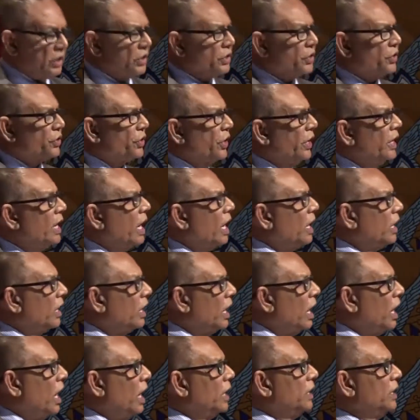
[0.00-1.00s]
Sri
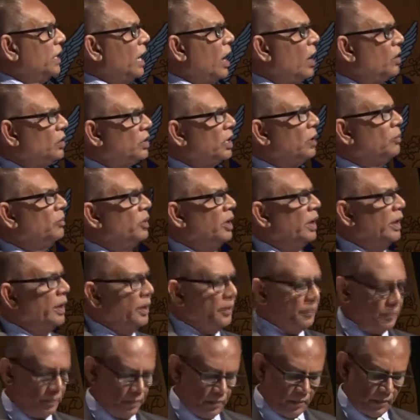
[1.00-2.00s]
Lanka
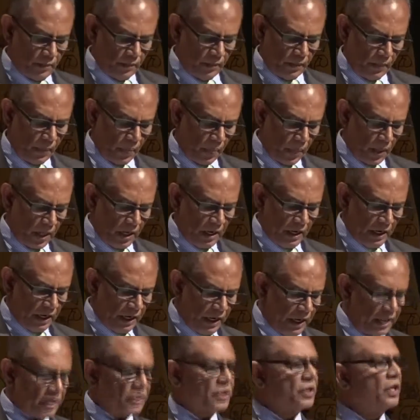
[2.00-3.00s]
undoubtedly
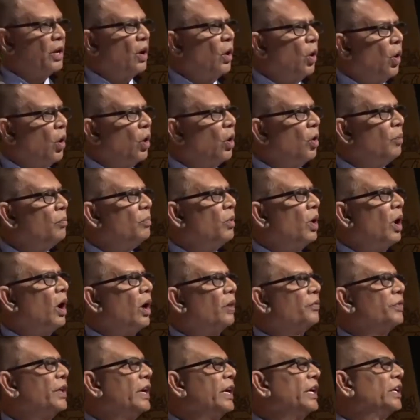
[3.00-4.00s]
is the home
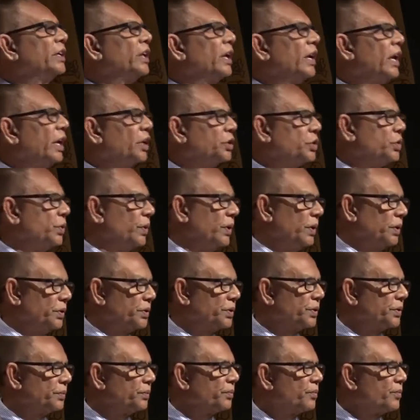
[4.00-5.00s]
of the
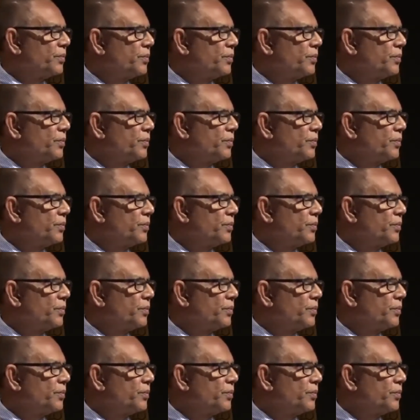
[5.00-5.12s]
intellectuals.